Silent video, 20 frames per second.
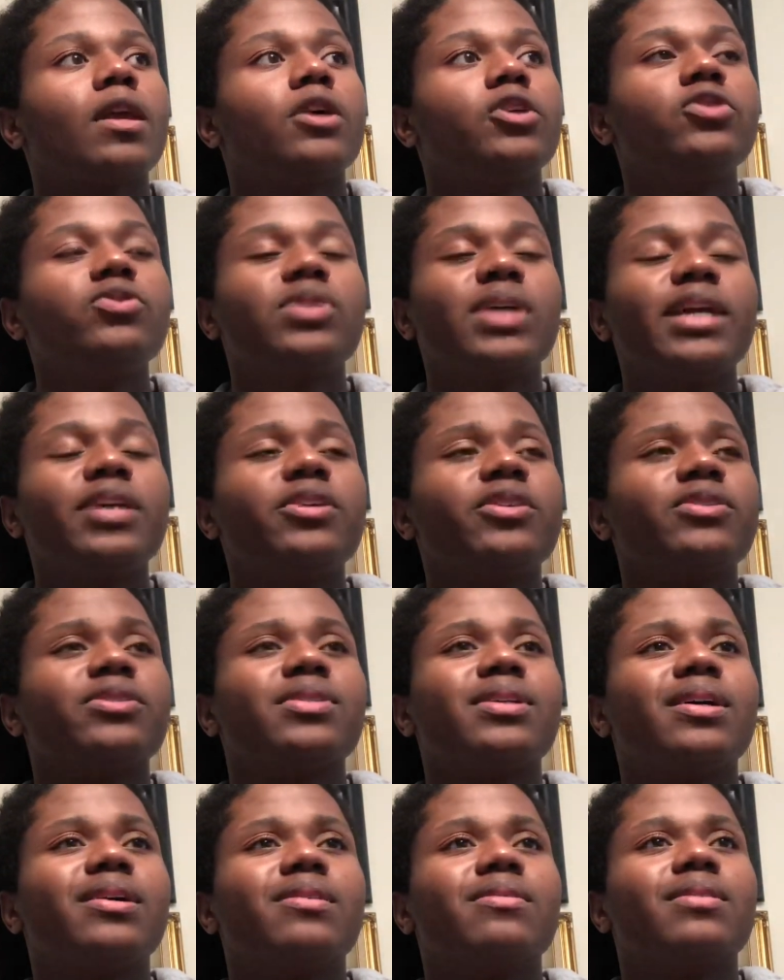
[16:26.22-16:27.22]
you say to
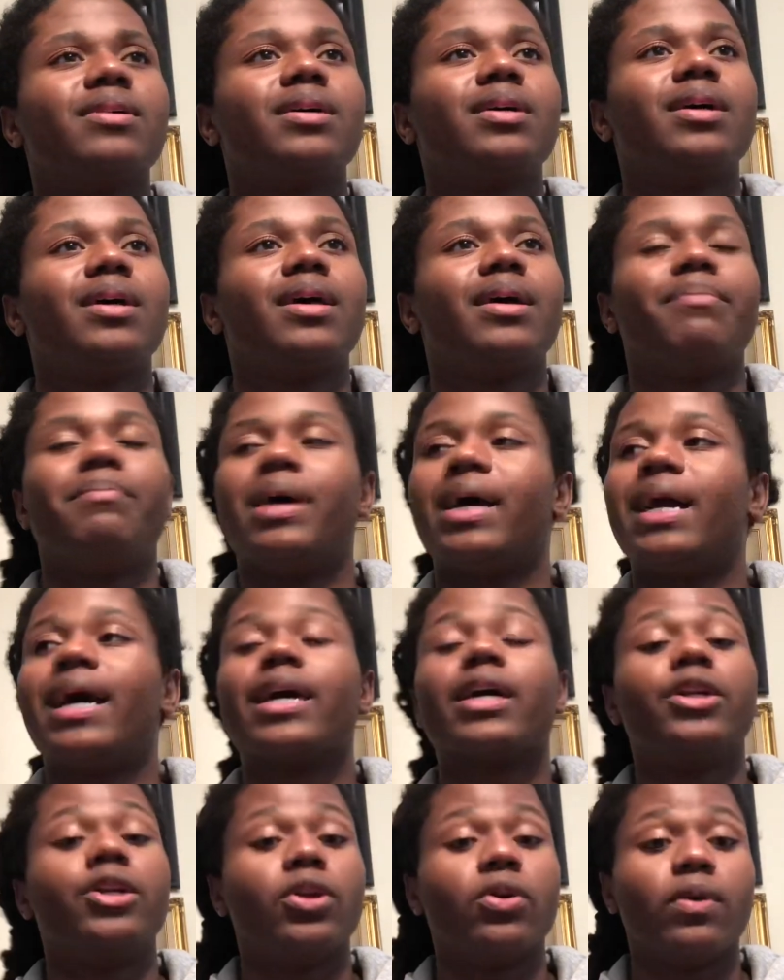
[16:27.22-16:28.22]
yourself, man, I
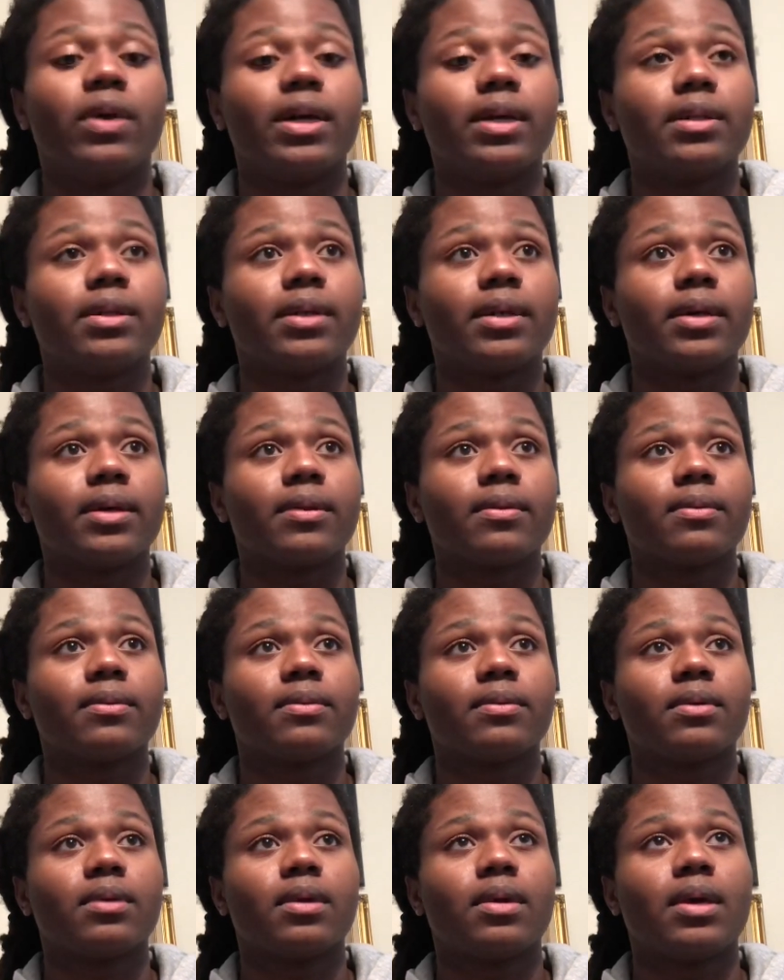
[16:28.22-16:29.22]
can do anything.
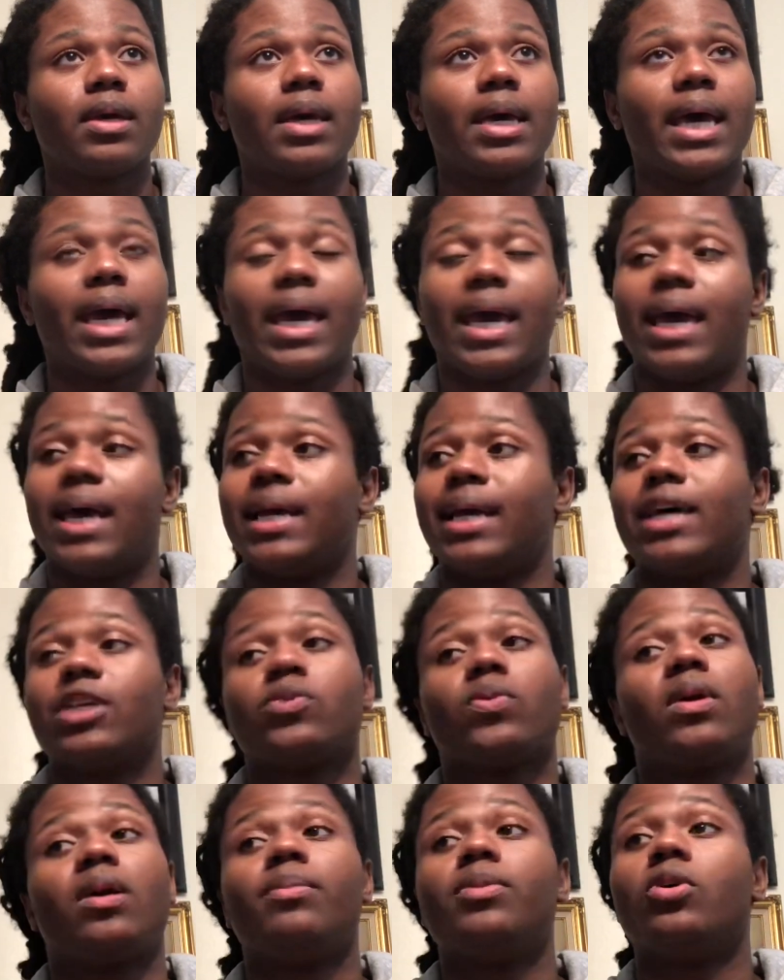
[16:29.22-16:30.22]
And
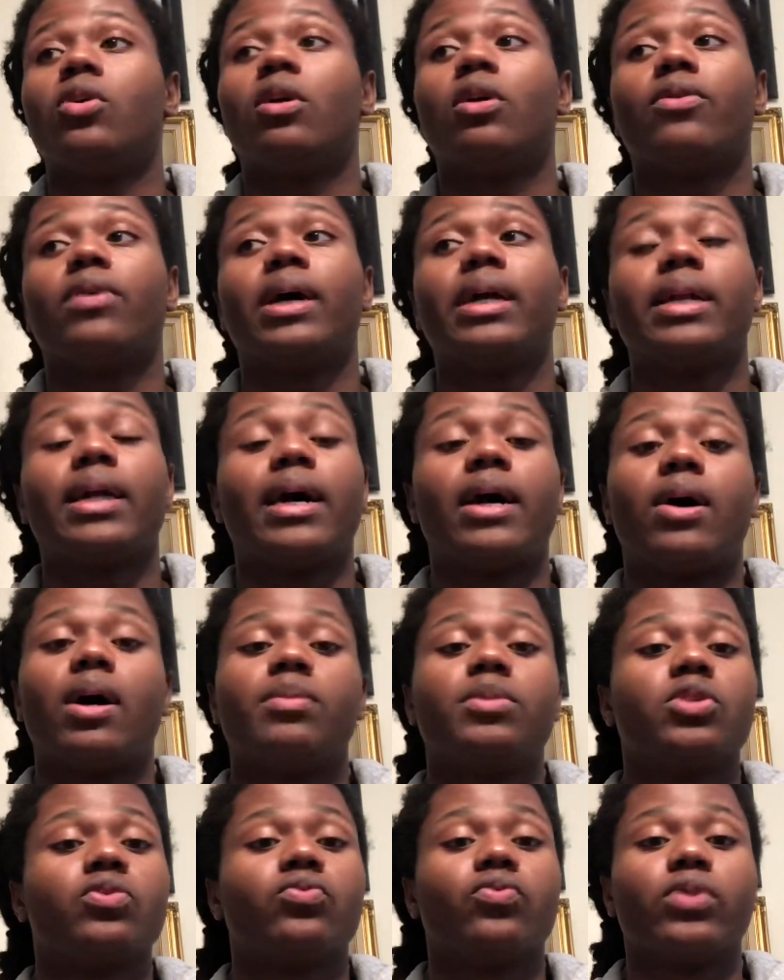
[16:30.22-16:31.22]
that's what I'm doing right now.
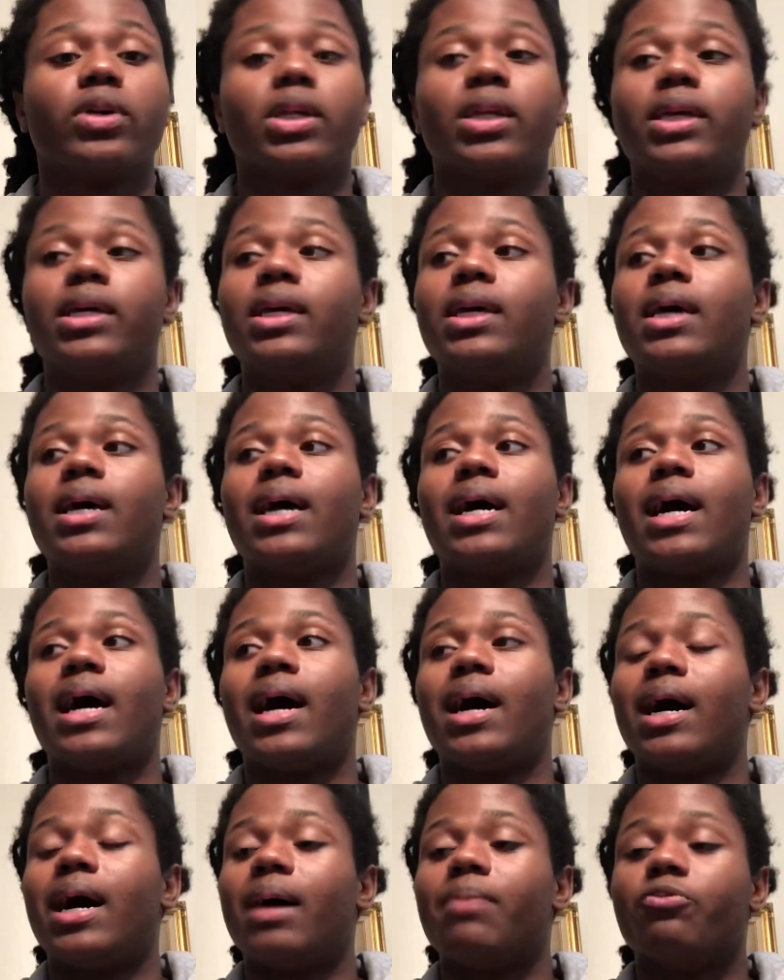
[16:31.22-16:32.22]
I'm just really,
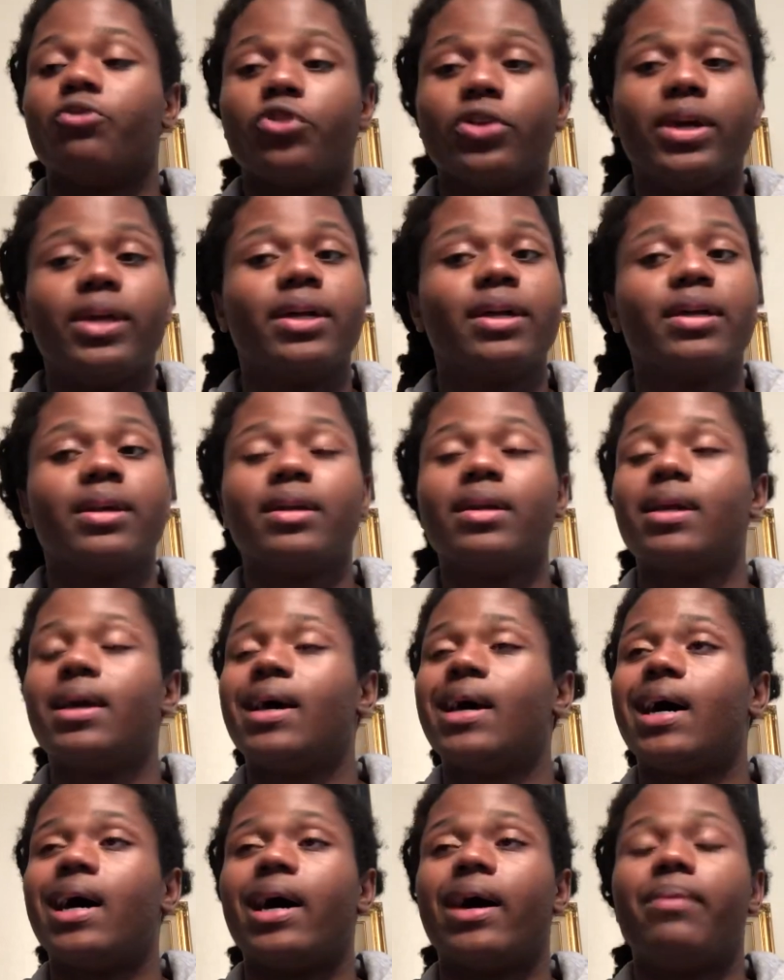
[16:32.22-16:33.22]
I'm reading.
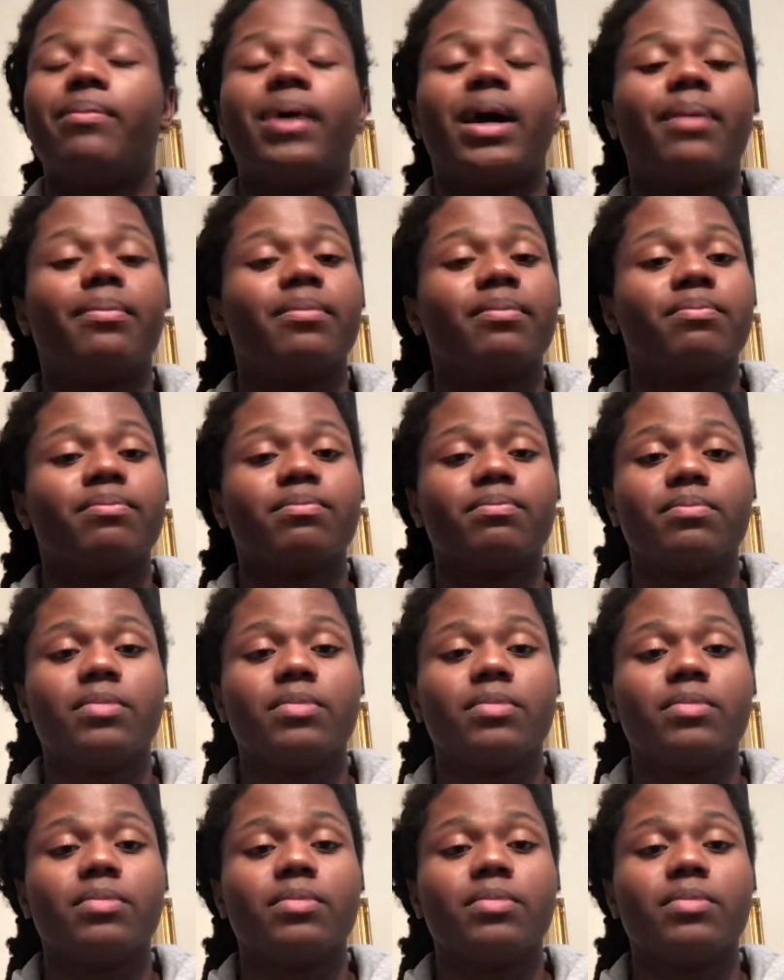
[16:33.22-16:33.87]
I am